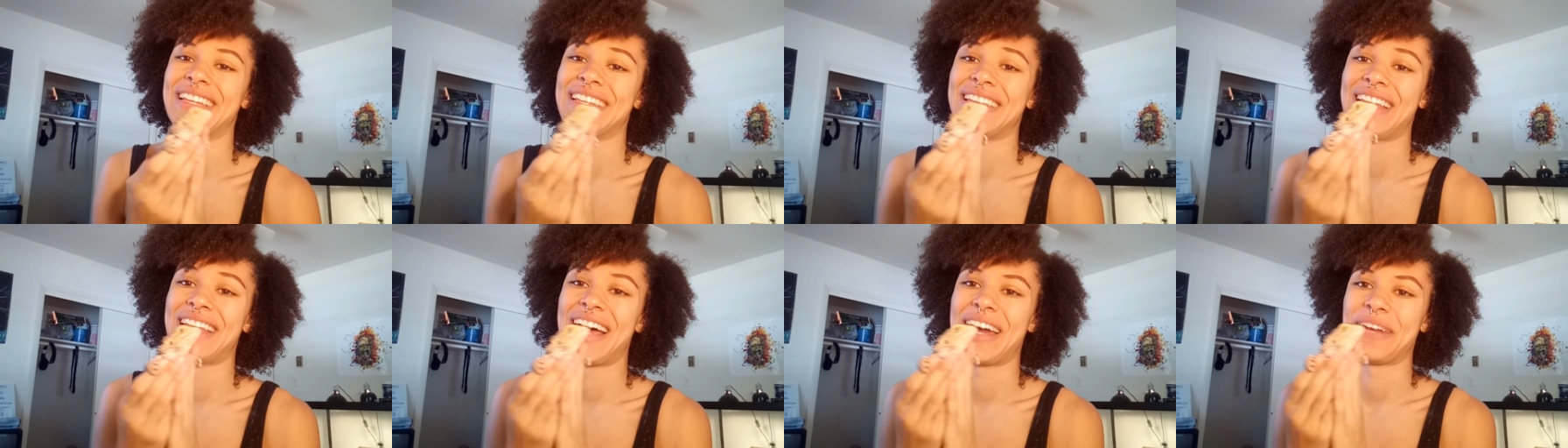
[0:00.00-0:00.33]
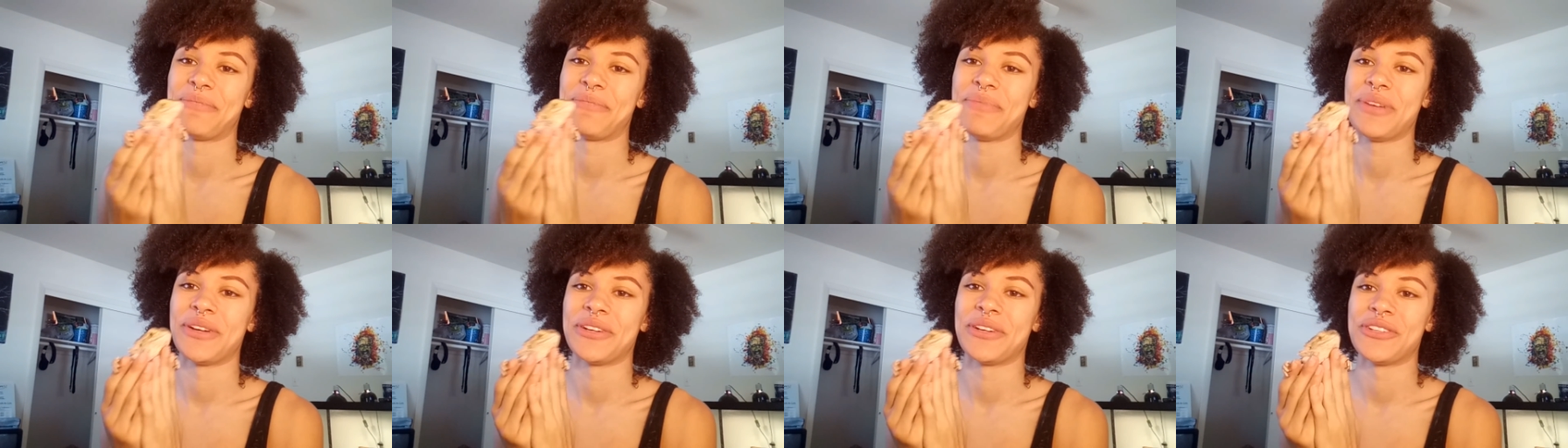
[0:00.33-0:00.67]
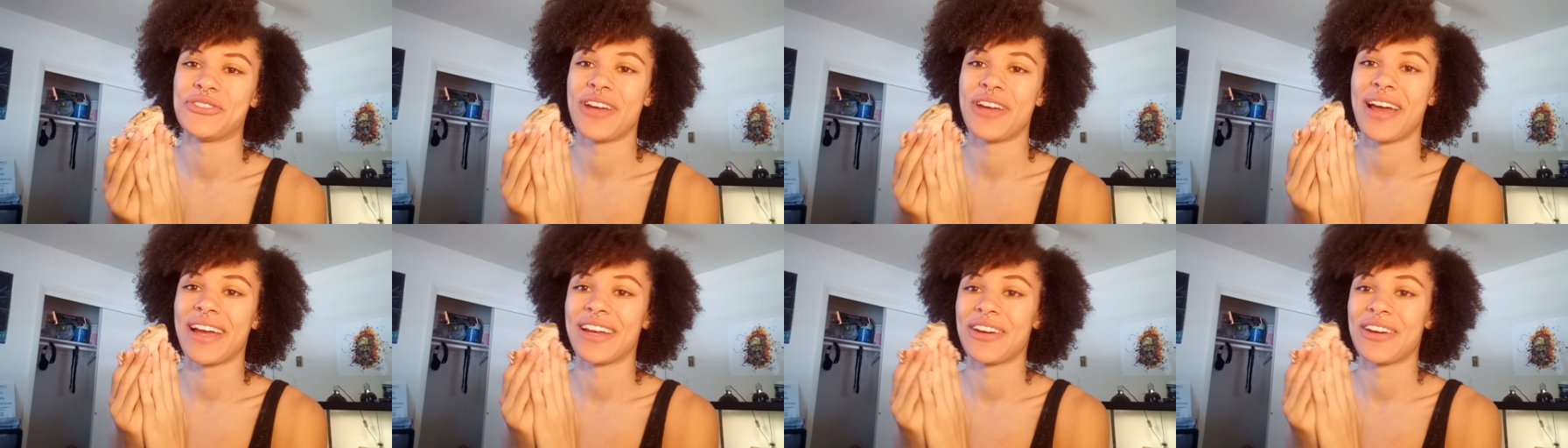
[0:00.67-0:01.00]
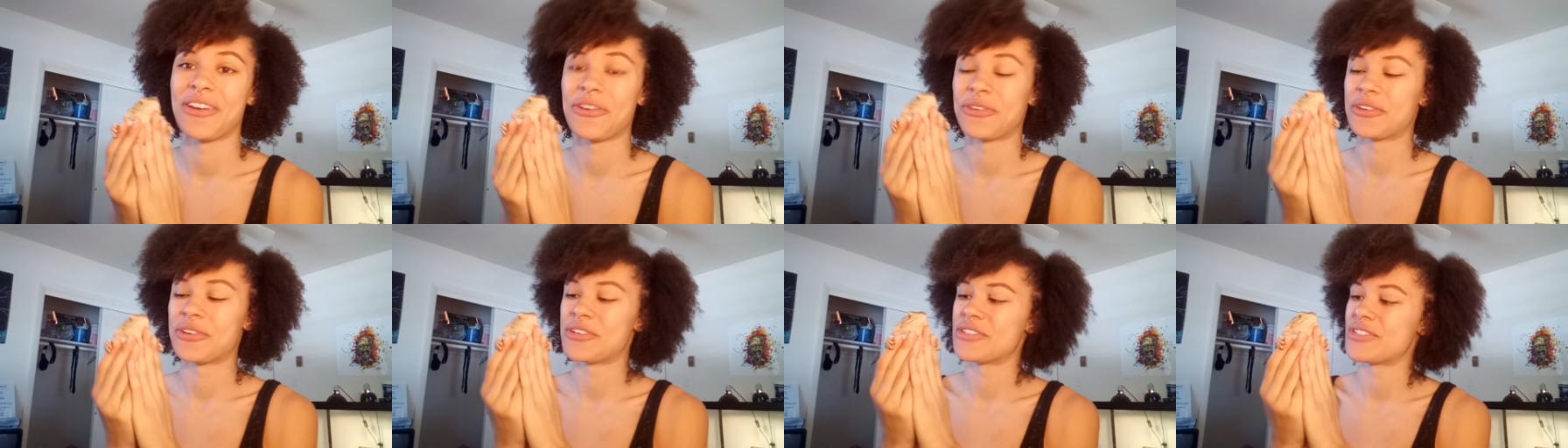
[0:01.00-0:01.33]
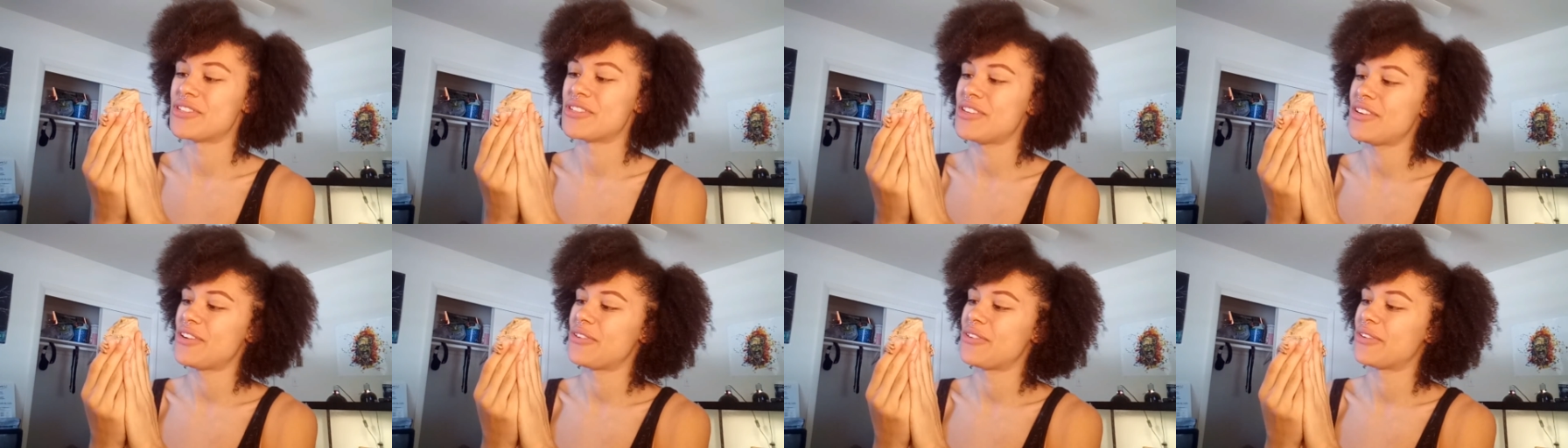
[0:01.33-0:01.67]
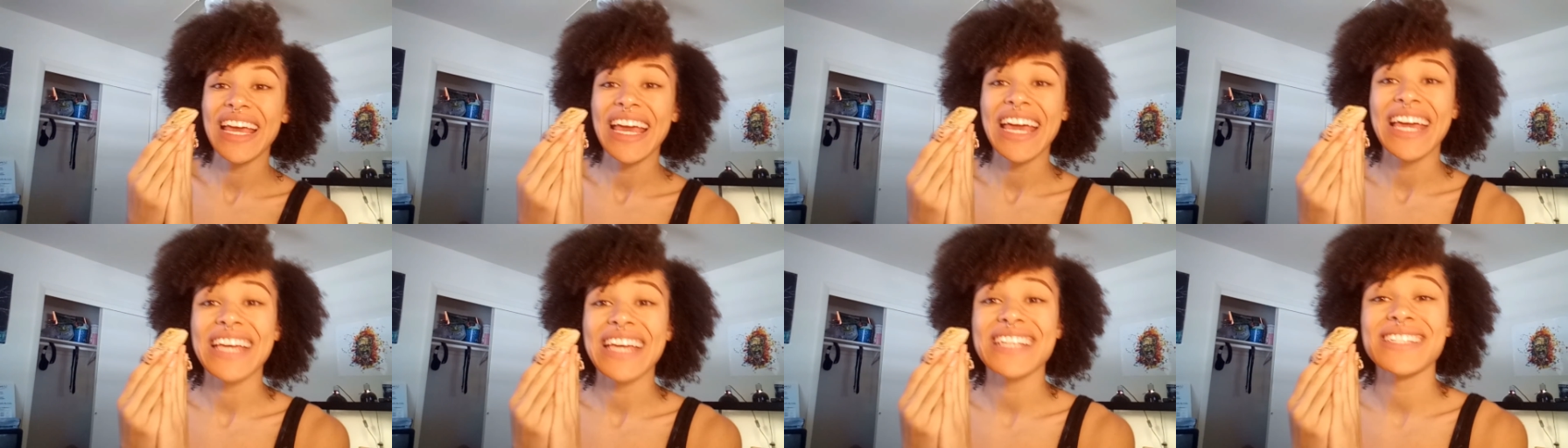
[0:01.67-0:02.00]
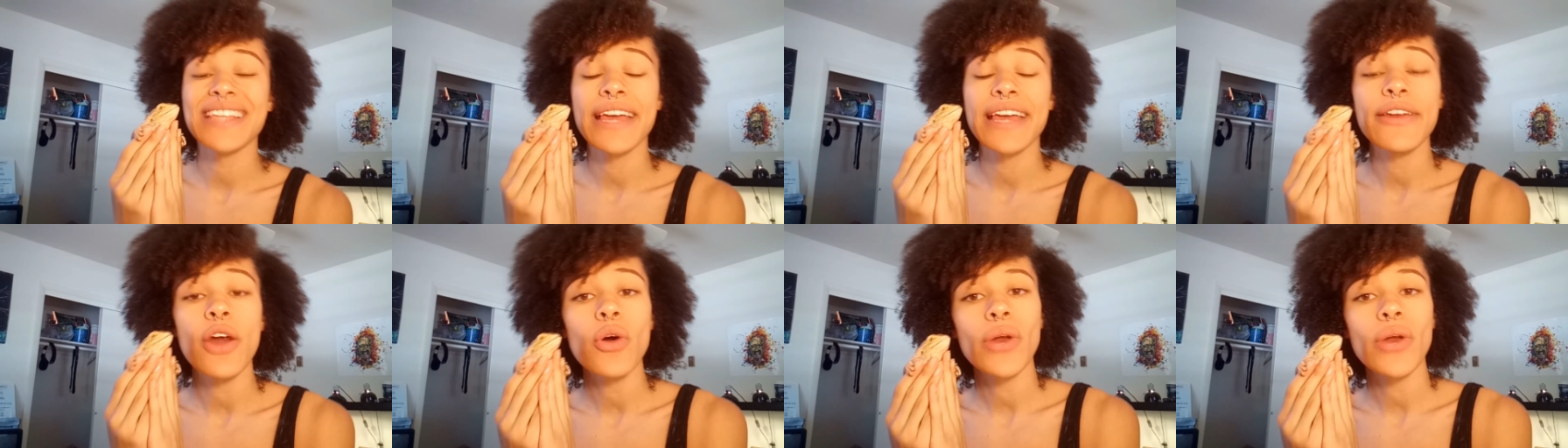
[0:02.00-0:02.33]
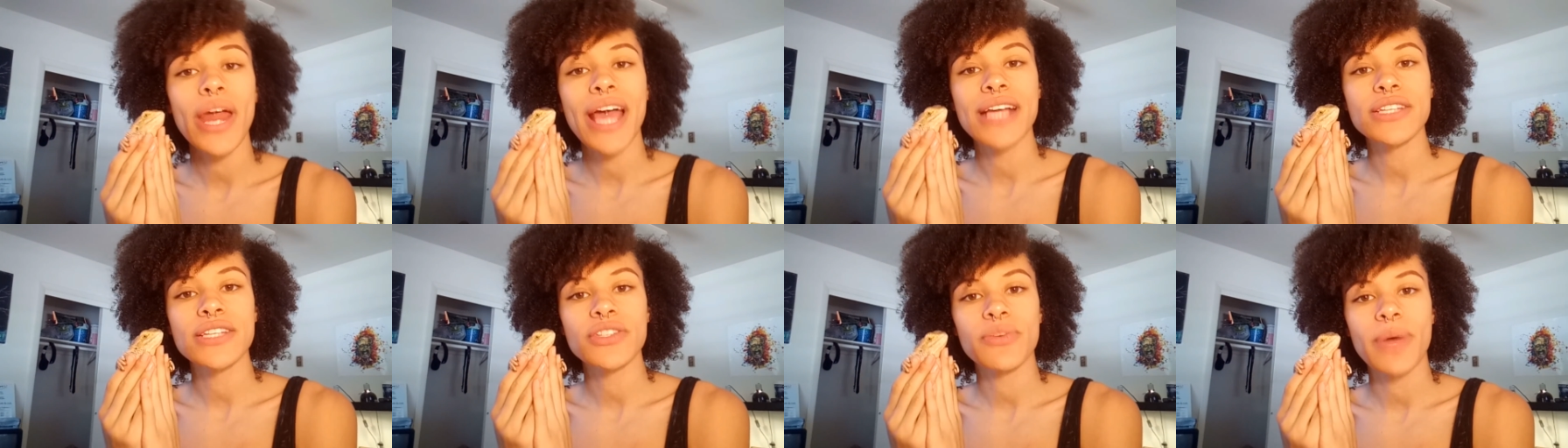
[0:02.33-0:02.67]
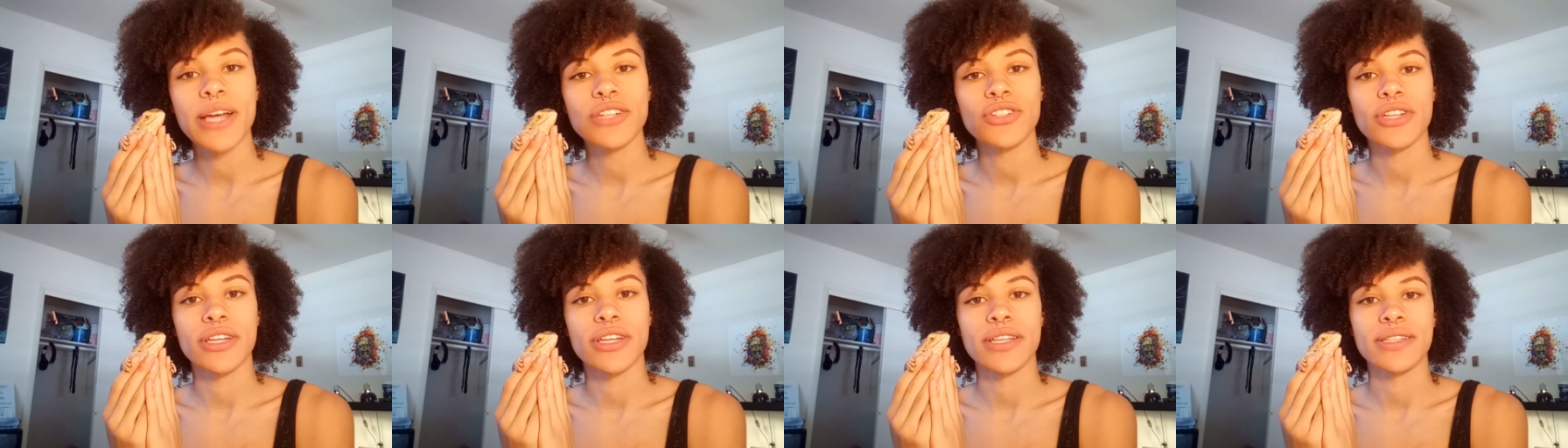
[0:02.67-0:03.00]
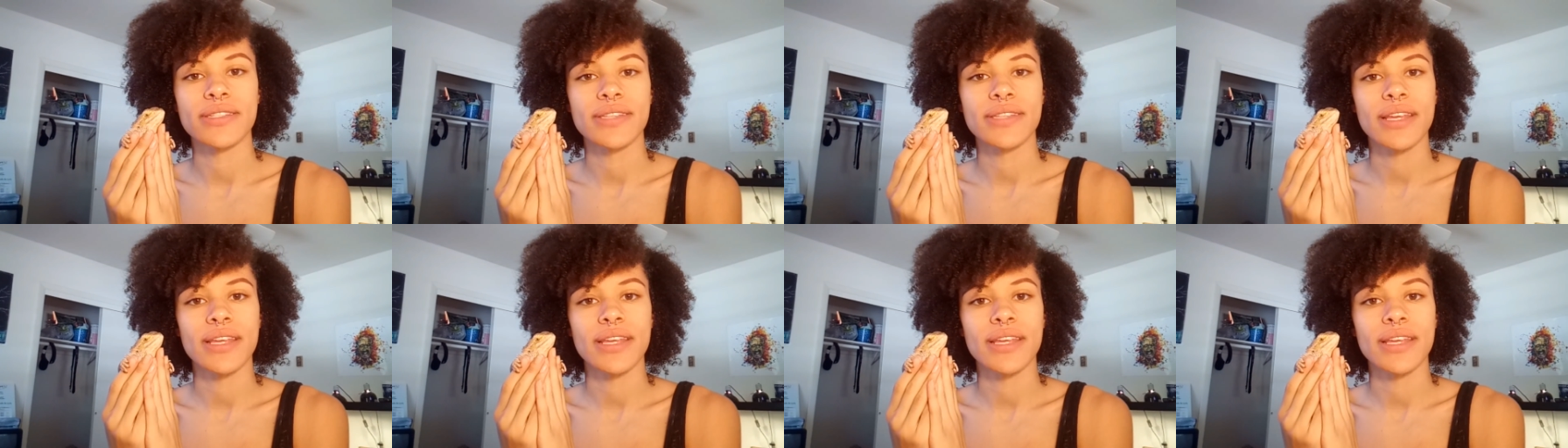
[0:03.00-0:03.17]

a lot of bearded dragon owners do is they don't ask questions.